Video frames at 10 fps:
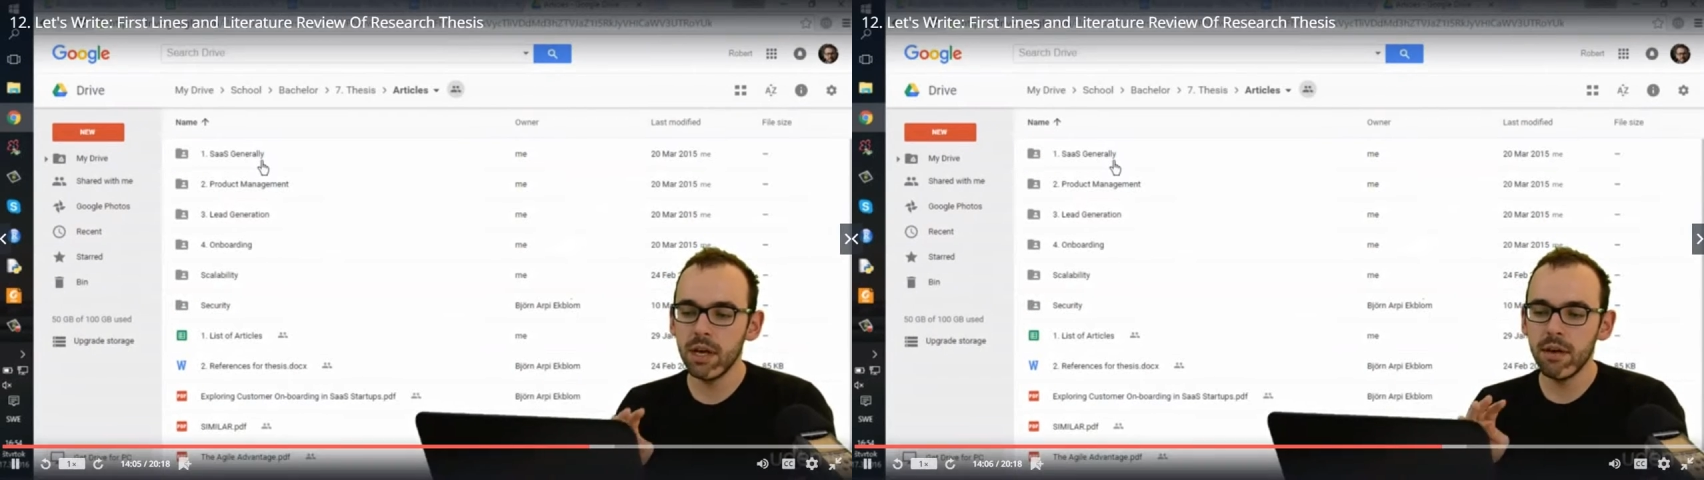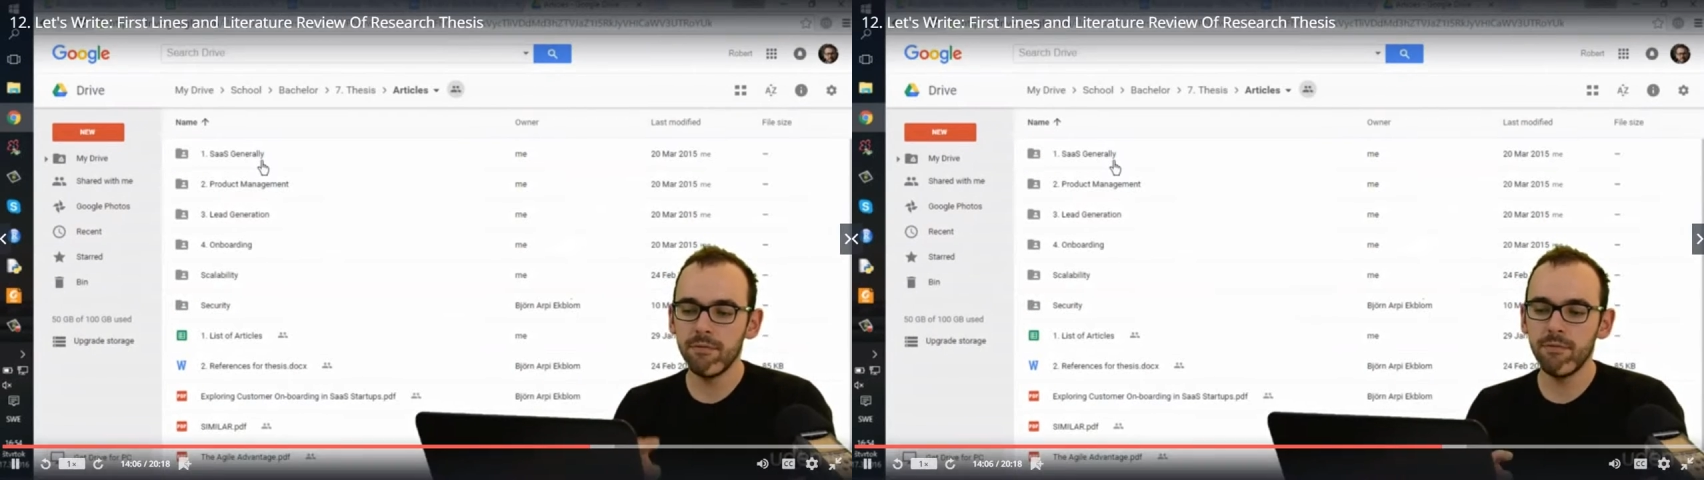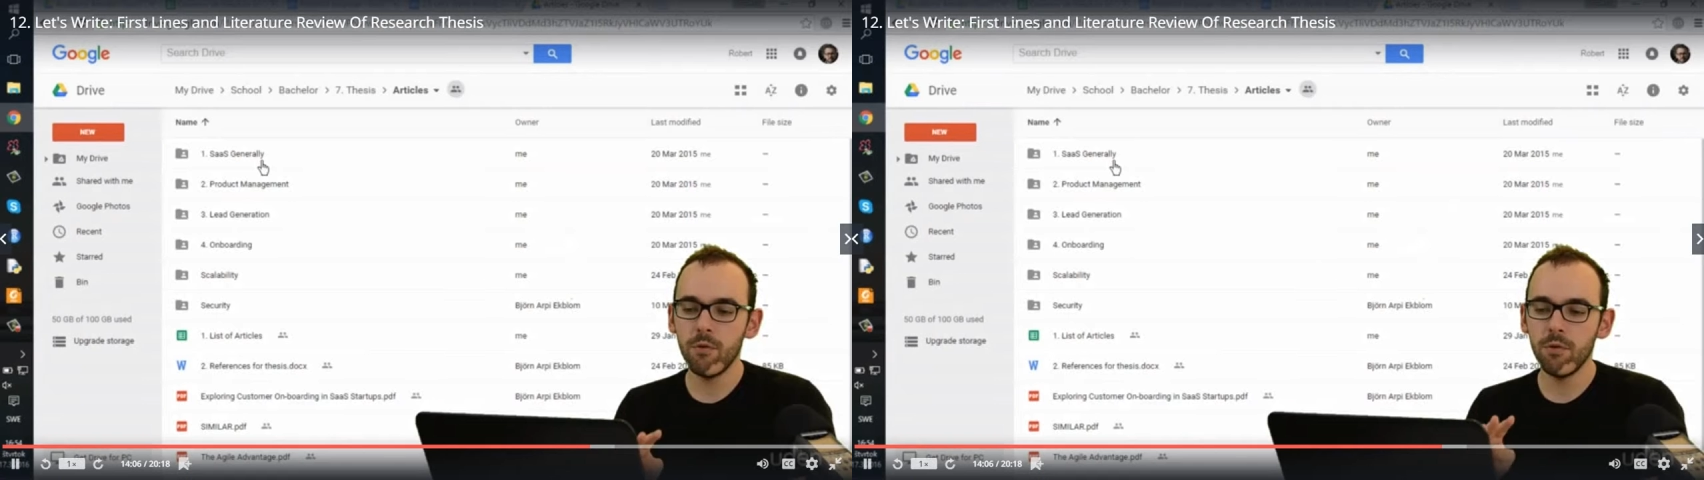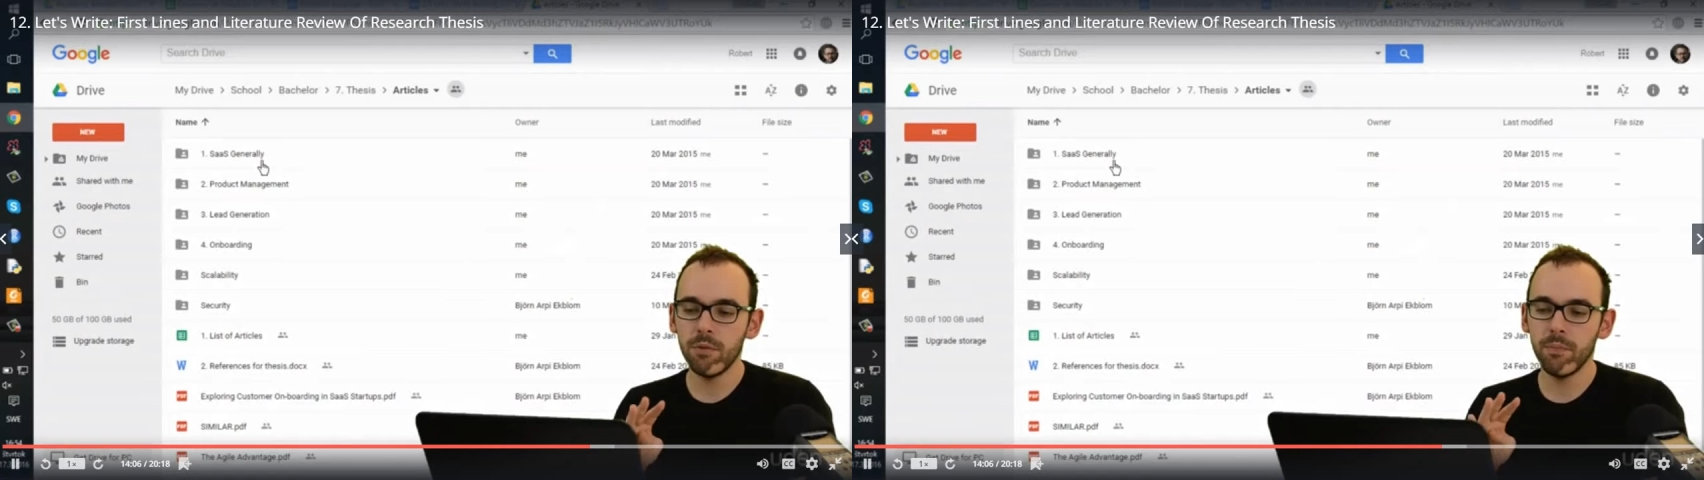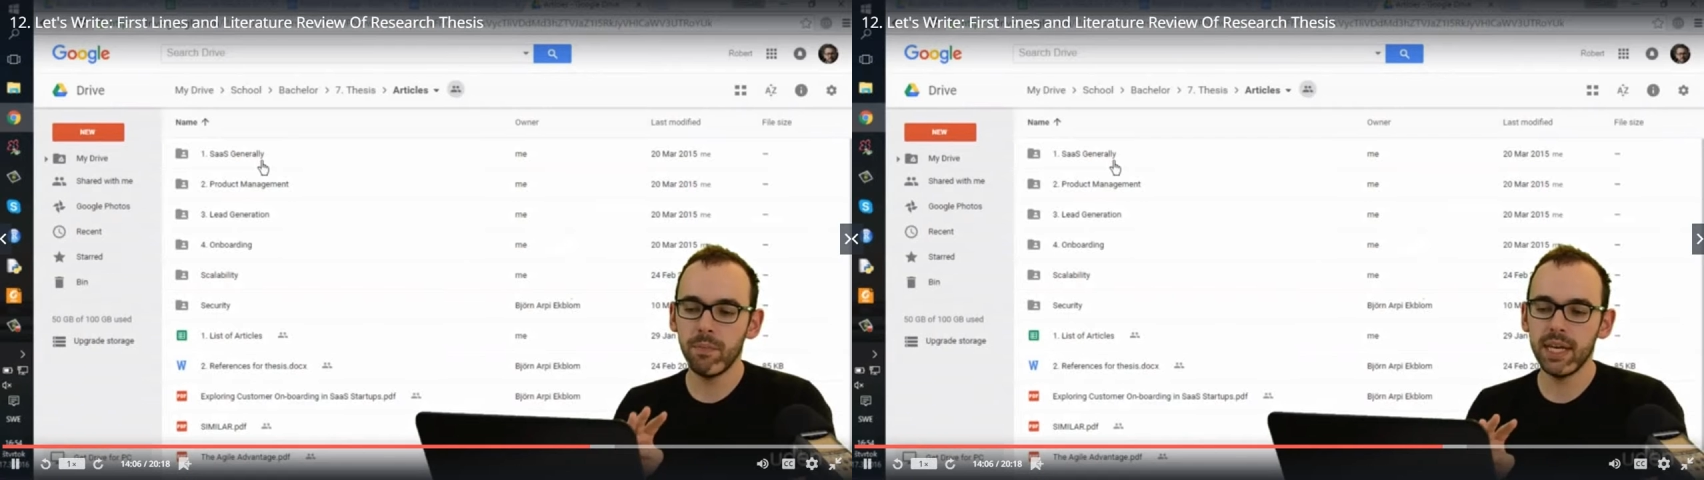4
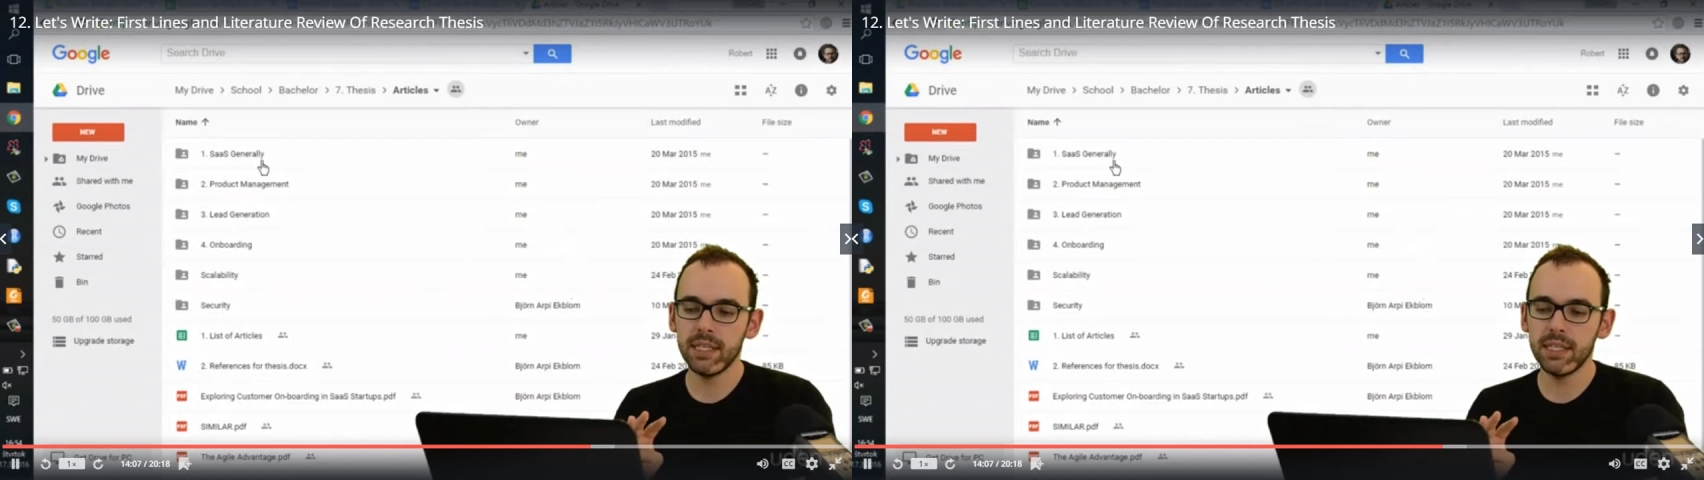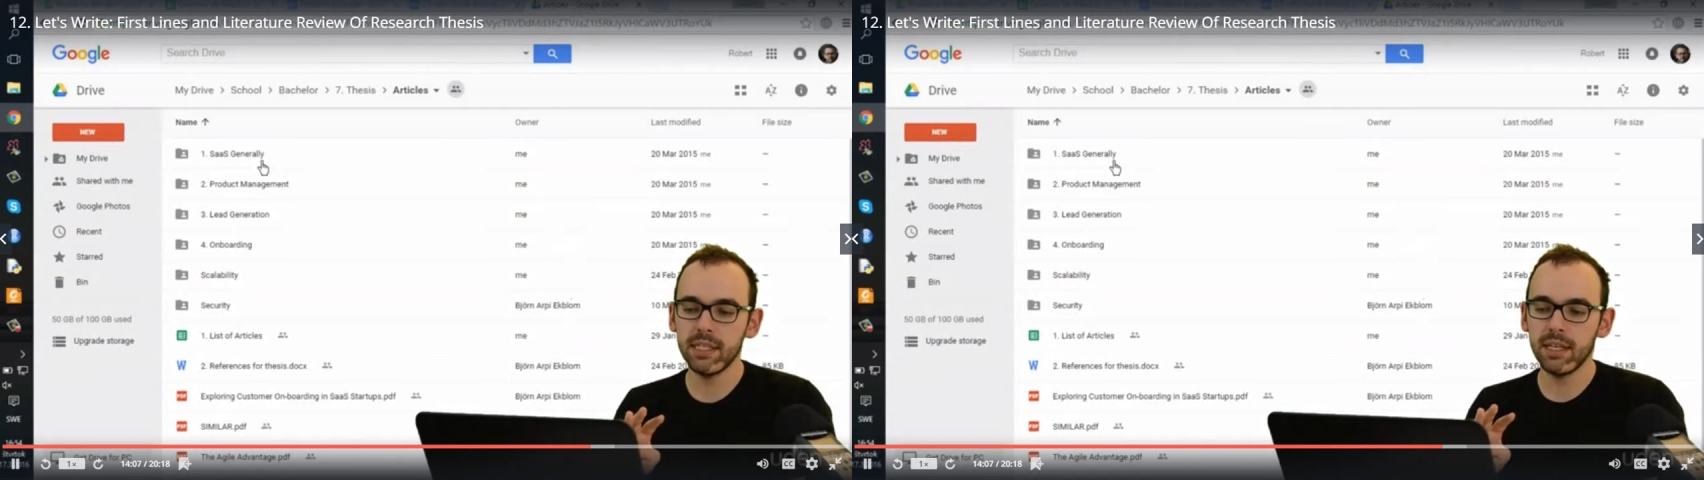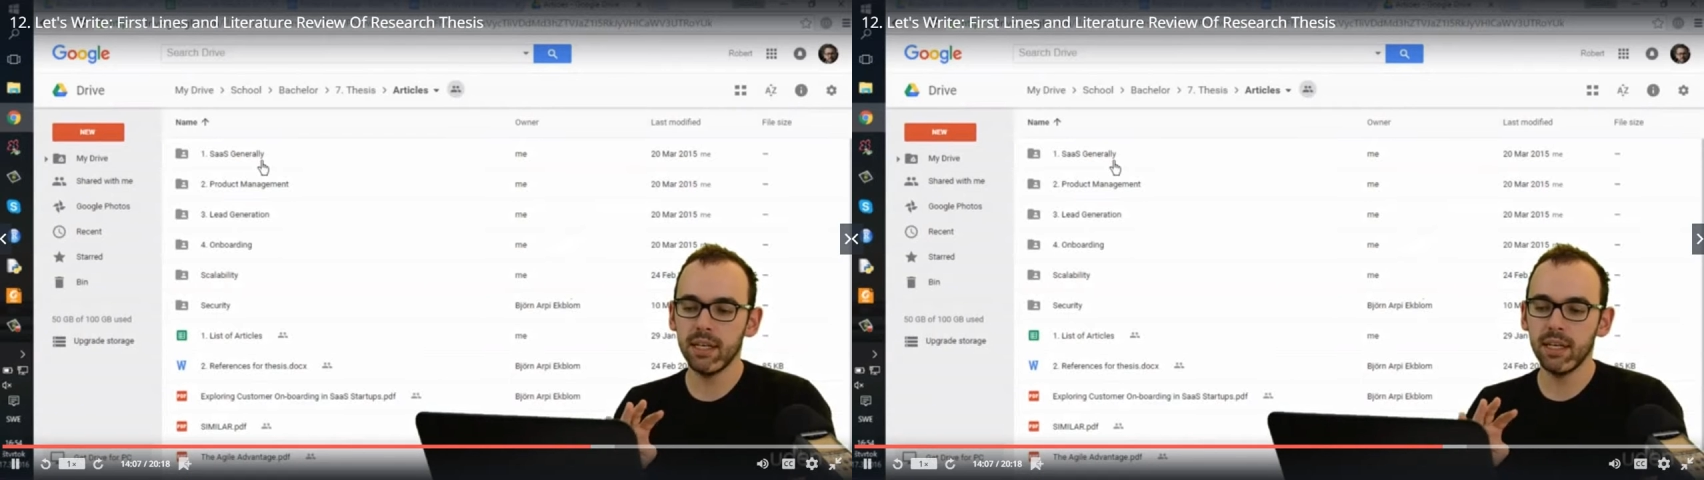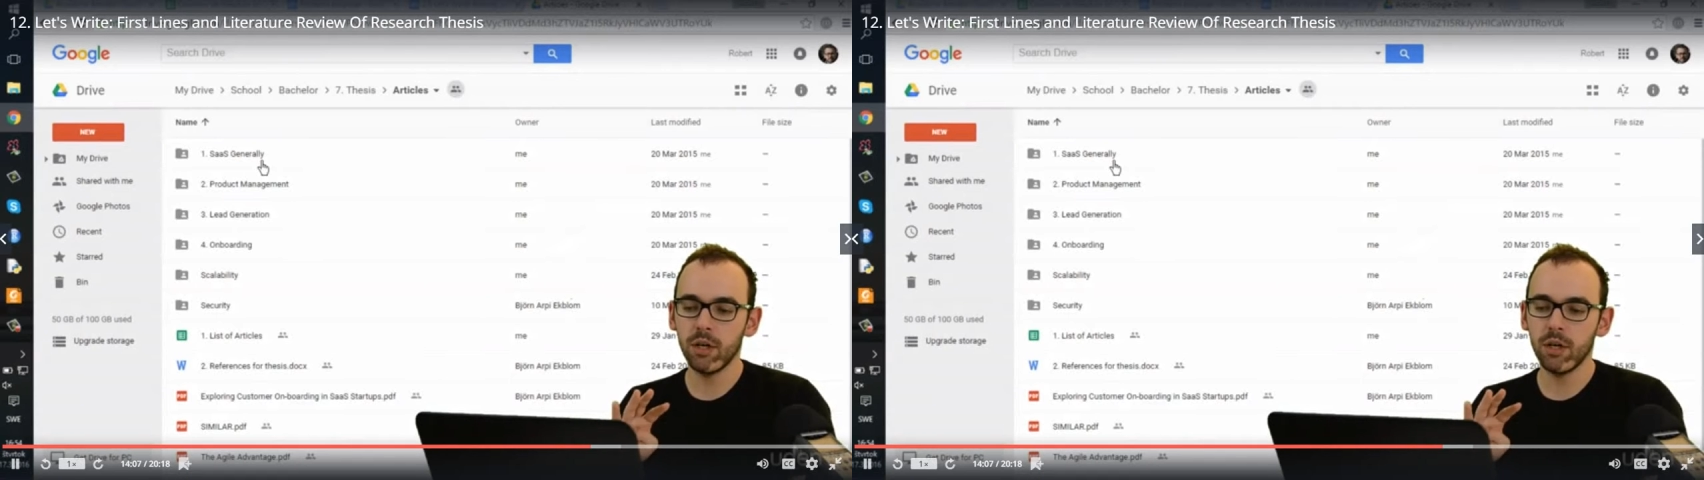basic